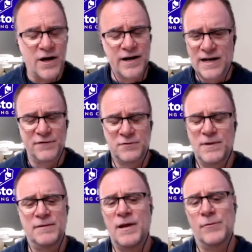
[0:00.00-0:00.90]
I don't have as
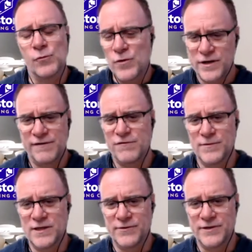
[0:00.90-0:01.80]
many people working for me
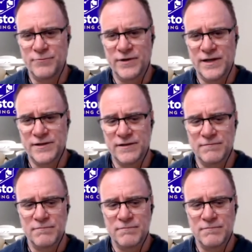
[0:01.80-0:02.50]
as Richard Branson.